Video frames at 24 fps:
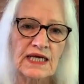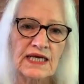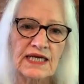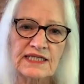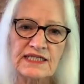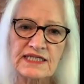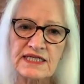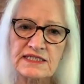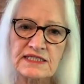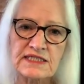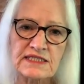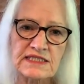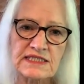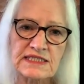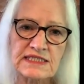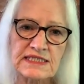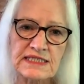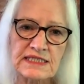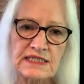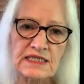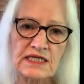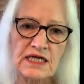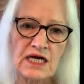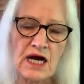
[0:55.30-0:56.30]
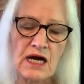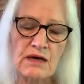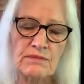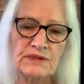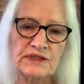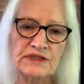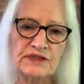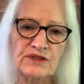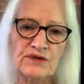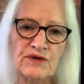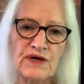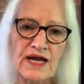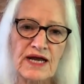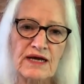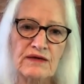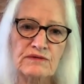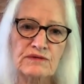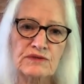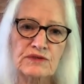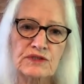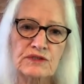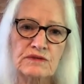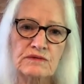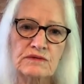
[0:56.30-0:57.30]
He doesn't seek common
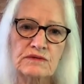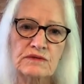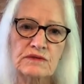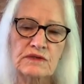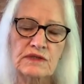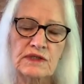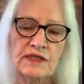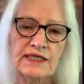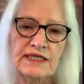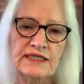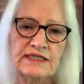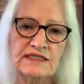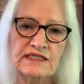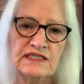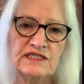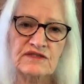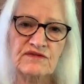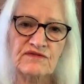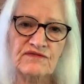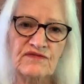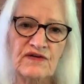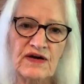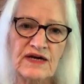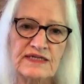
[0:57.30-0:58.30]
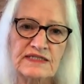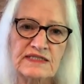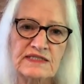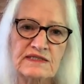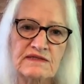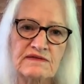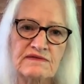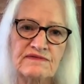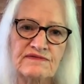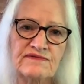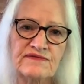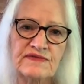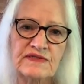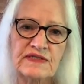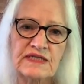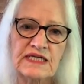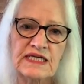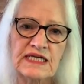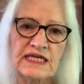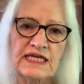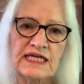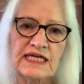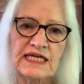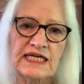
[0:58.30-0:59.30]
ground. He is divisive
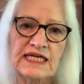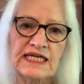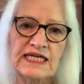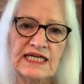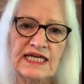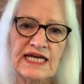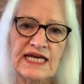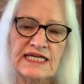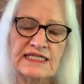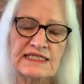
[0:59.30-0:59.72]
he